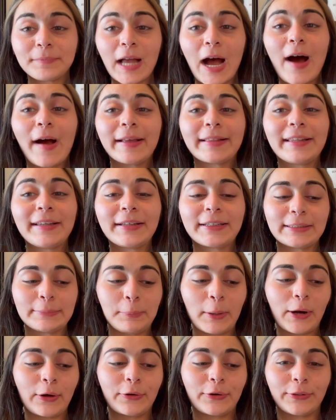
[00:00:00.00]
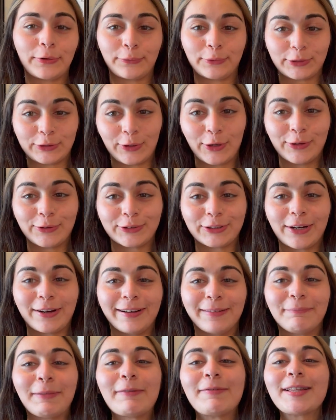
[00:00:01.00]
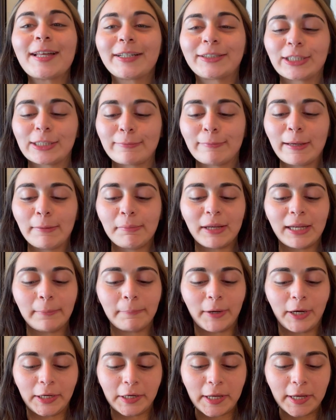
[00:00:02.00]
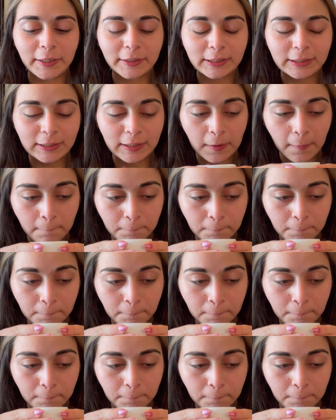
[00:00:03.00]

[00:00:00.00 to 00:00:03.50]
I think is better in the Ristretto shot. Maybe that's just me being biased,